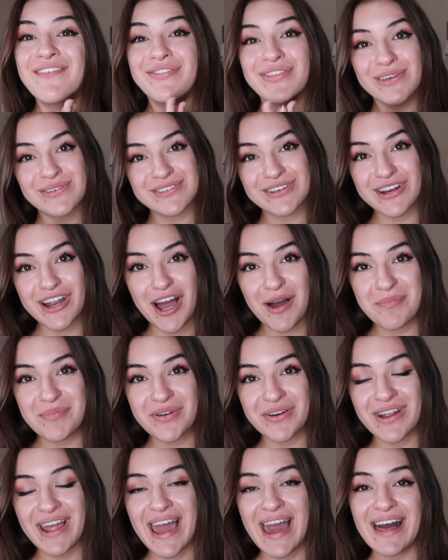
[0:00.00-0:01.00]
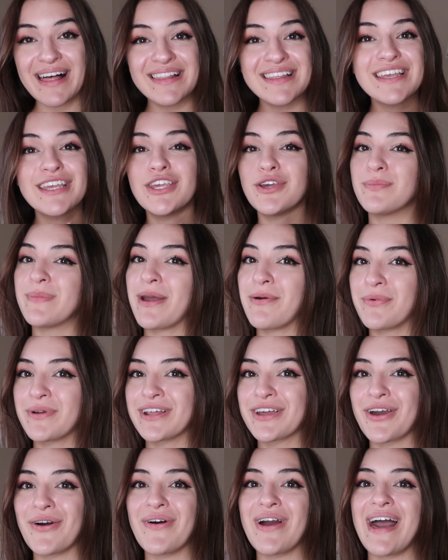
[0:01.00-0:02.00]
If those are up your alley, you might
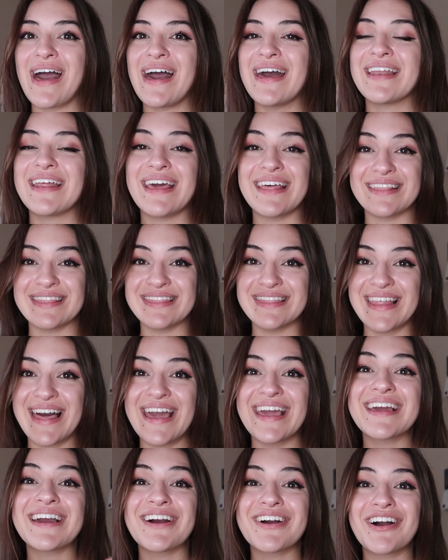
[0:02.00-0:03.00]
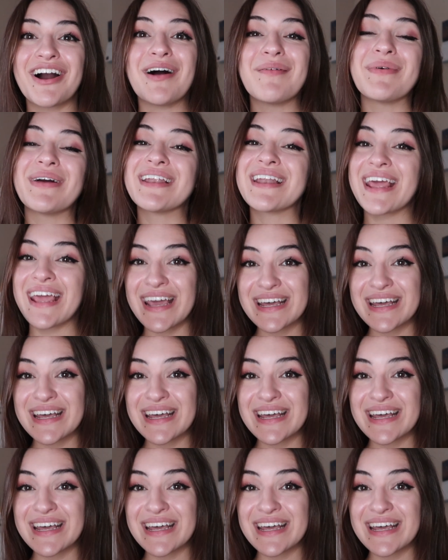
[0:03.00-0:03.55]
wanna go ahead and like, comment,